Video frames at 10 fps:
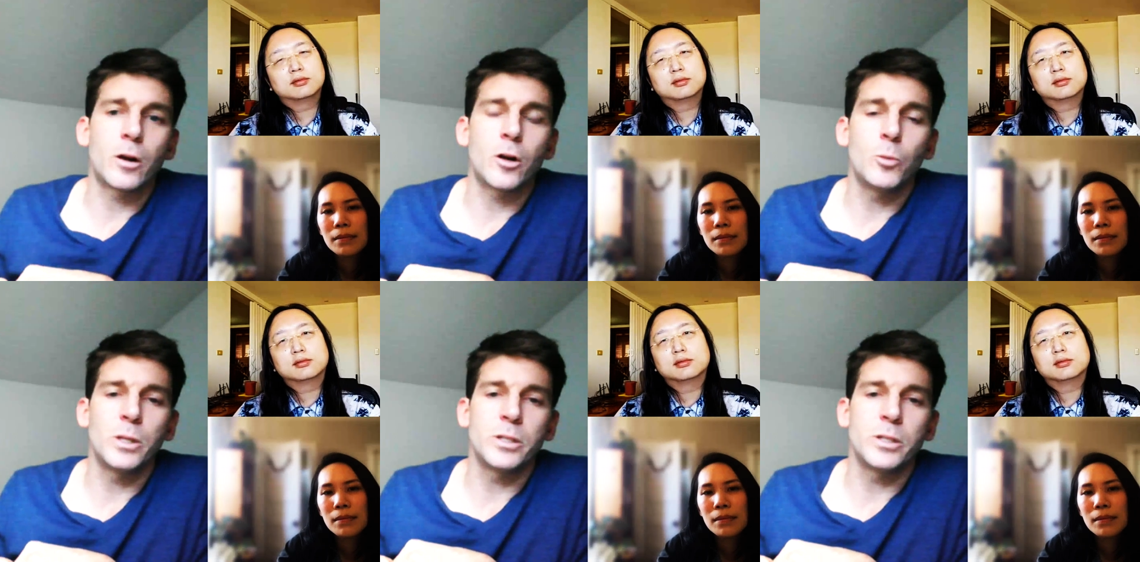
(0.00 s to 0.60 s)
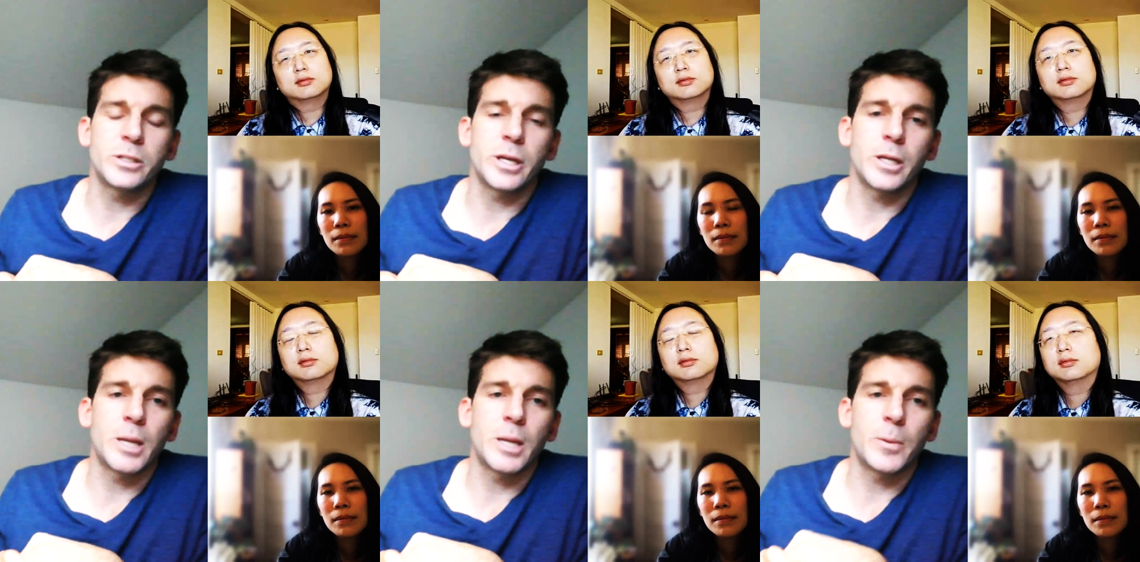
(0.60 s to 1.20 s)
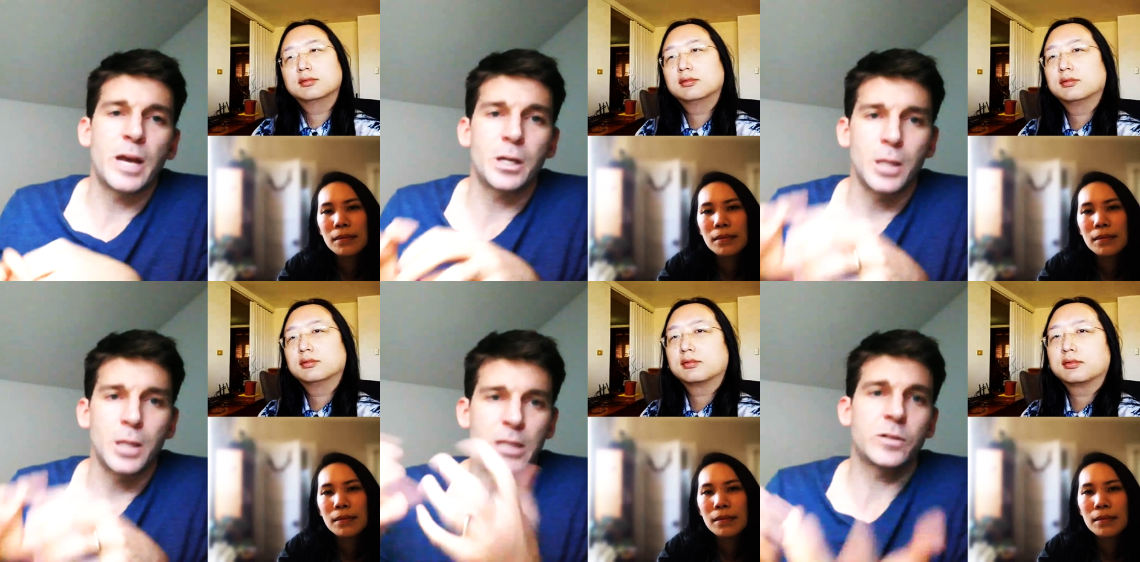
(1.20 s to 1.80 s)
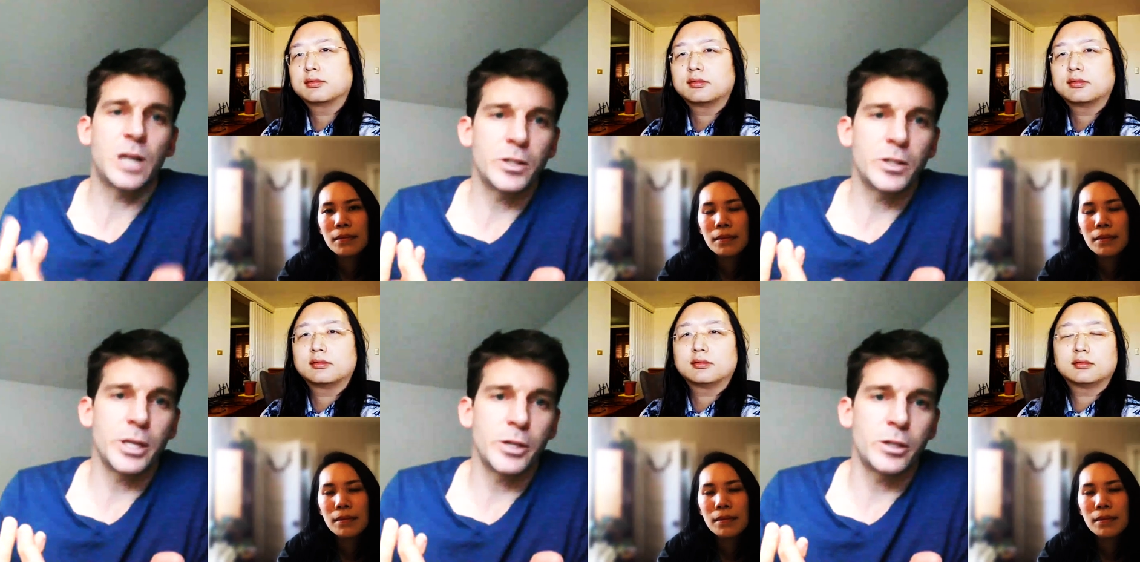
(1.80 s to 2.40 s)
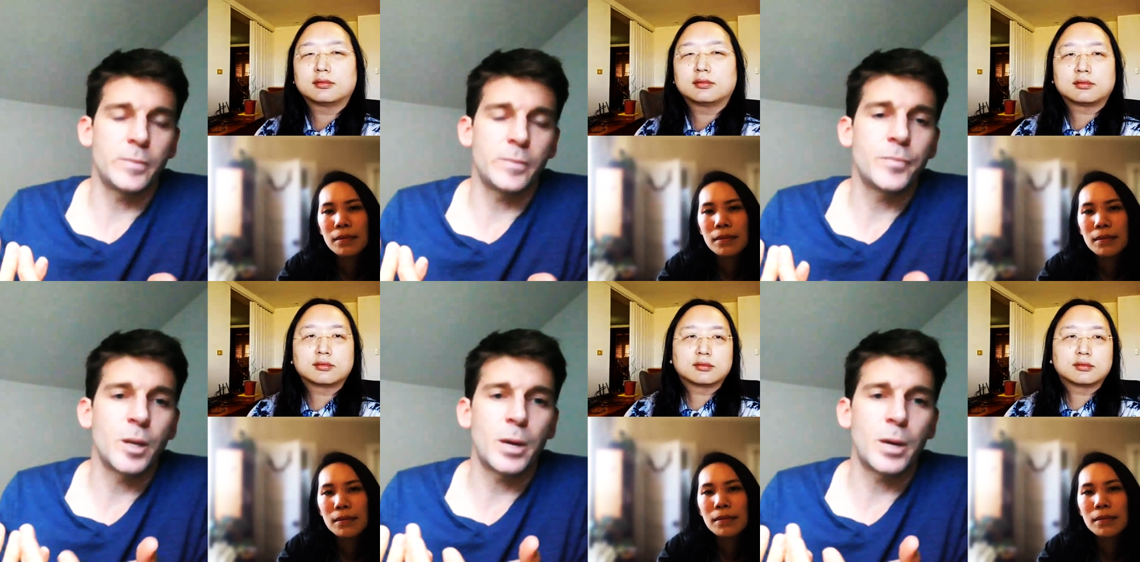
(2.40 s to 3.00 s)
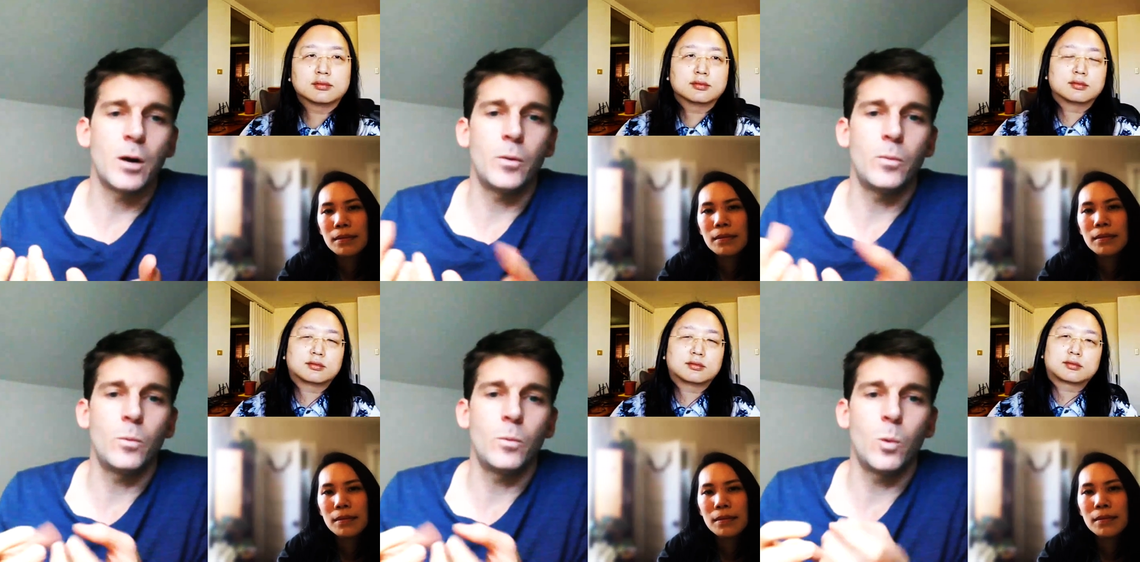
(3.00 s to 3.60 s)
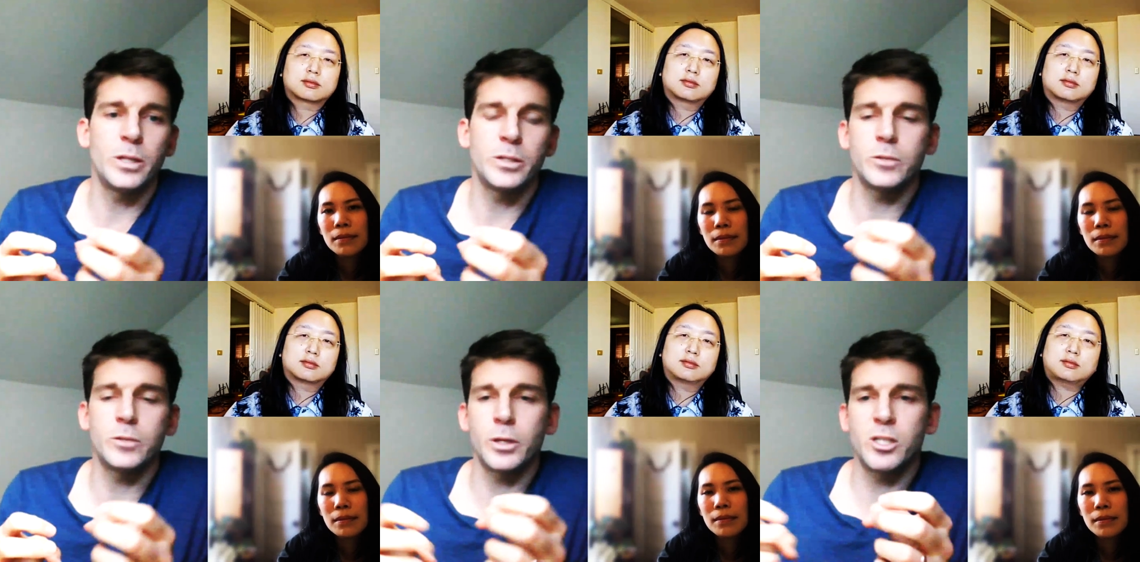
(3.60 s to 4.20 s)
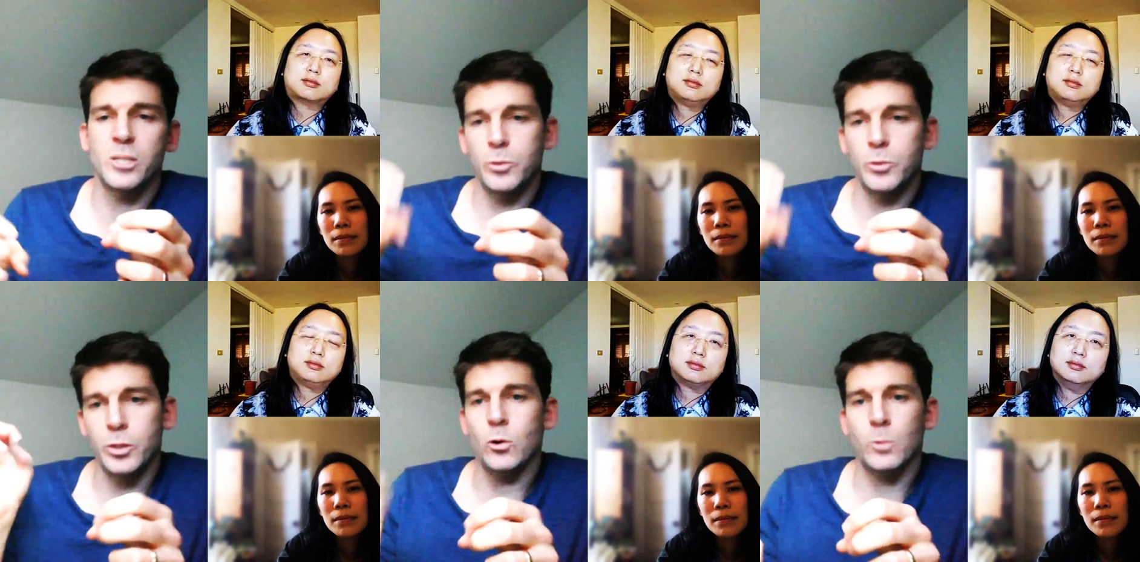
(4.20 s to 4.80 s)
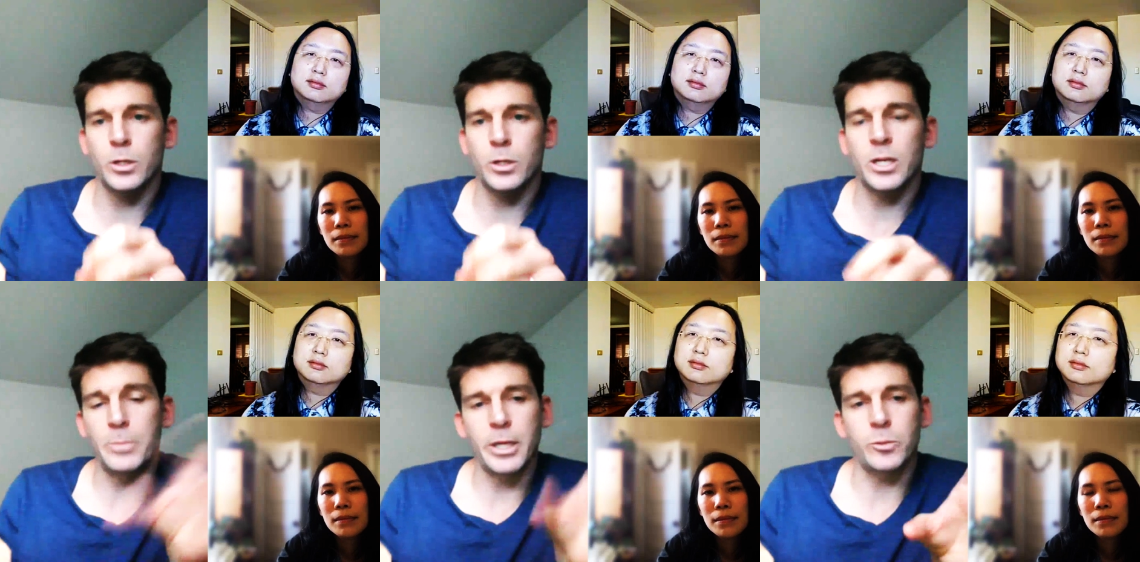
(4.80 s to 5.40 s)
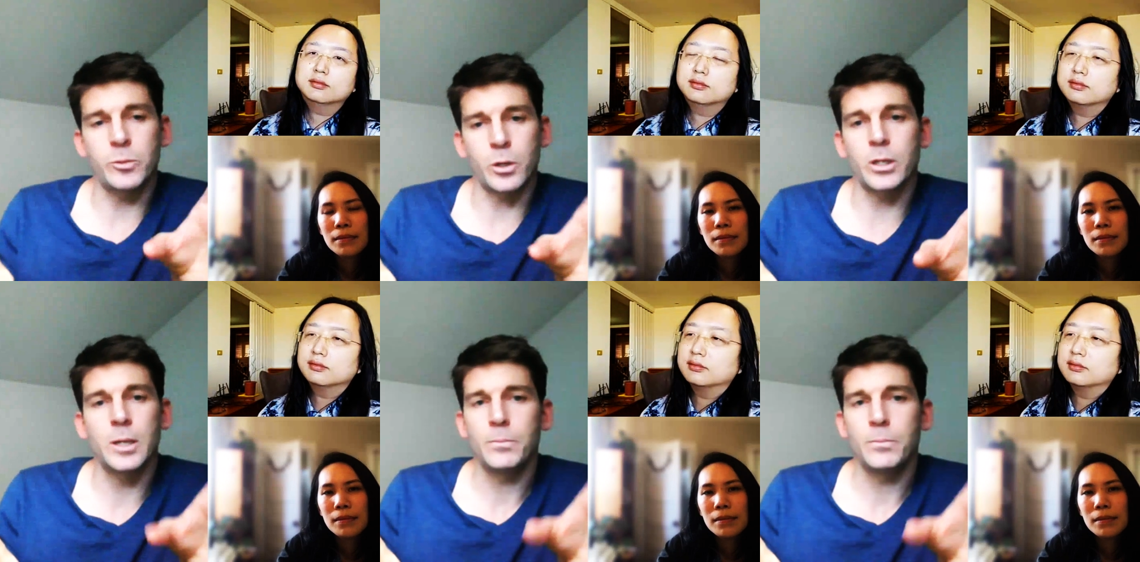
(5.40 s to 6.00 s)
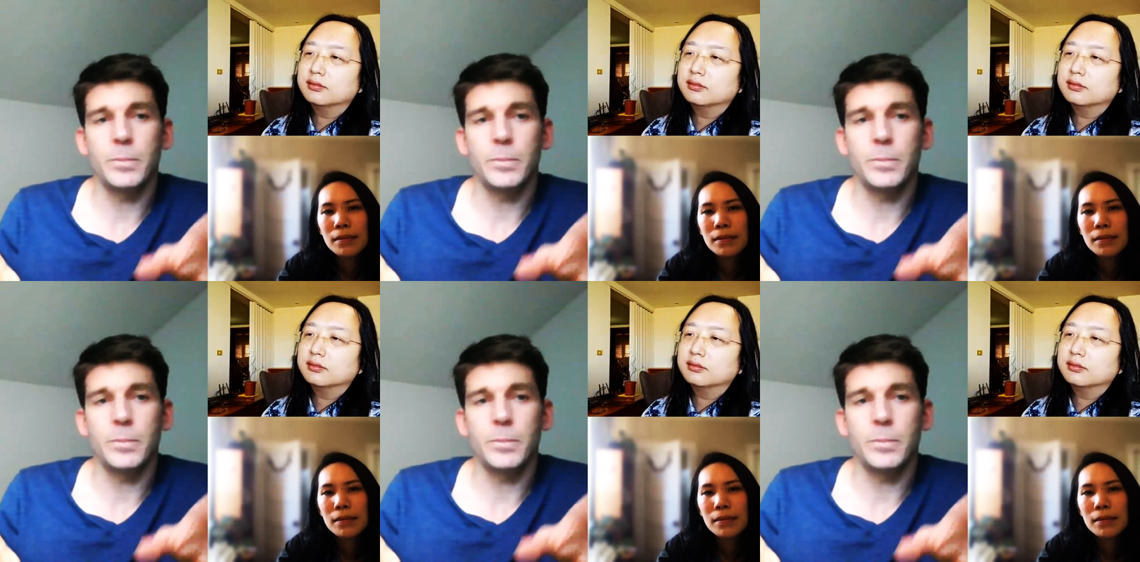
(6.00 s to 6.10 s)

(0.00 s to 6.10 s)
Speaker 1: our hope is to say, can we have a collective conversation about what is the relationship between your work and Miki's work?